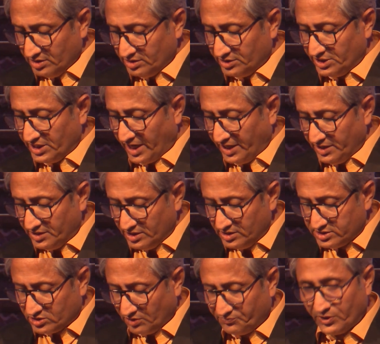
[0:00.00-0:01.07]
the
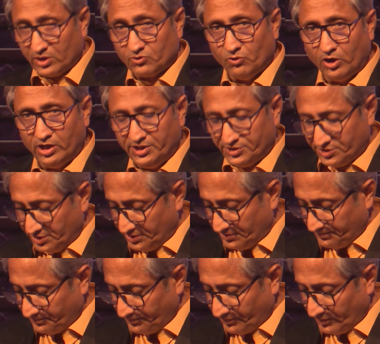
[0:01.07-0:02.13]
ideals of equality,
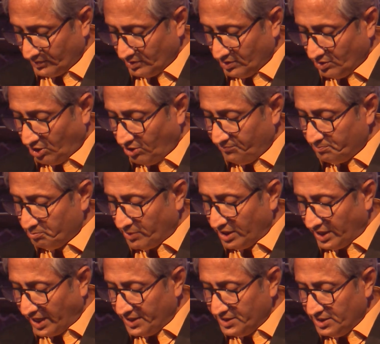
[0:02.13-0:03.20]
of
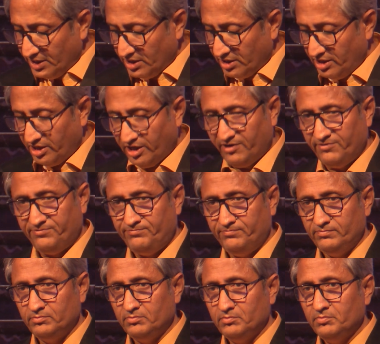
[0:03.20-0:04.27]
maligning love
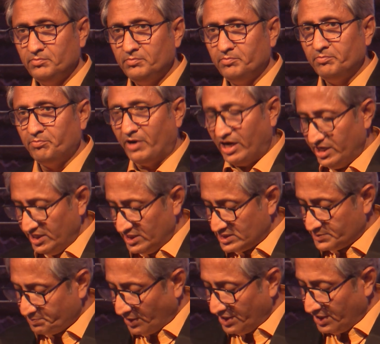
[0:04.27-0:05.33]
by
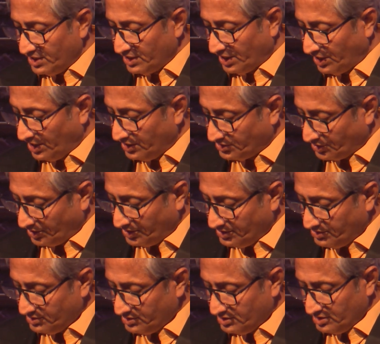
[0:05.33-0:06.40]
spreading
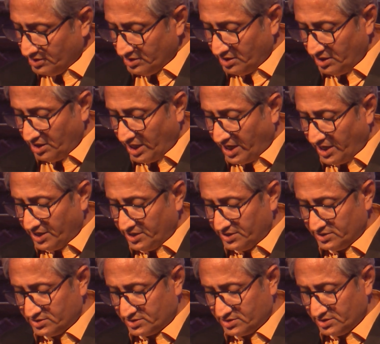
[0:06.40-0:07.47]
hatred,
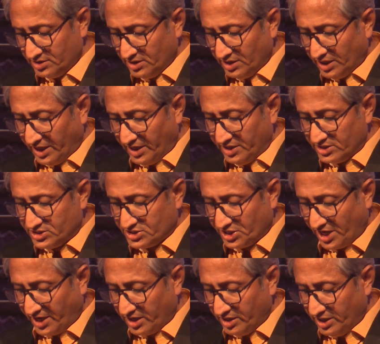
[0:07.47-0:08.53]
lies, and
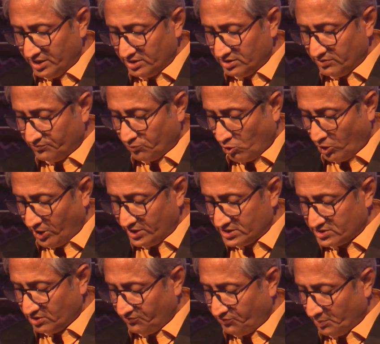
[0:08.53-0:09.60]
strangling the
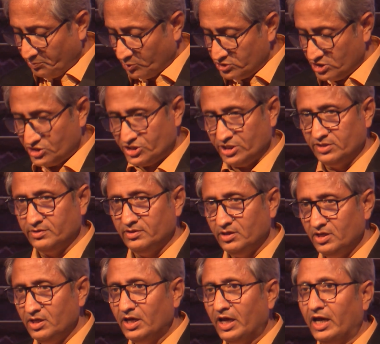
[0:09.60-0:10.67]
voice of opposition
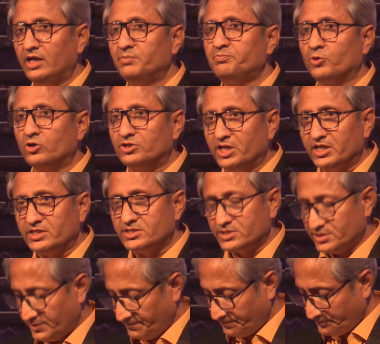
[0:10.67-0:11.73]
and
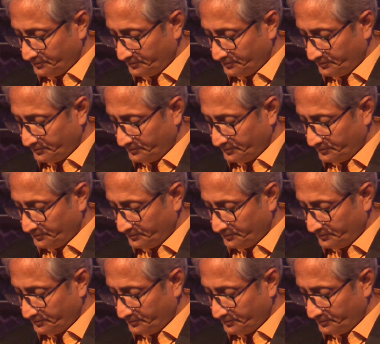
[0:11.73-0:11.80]
protest.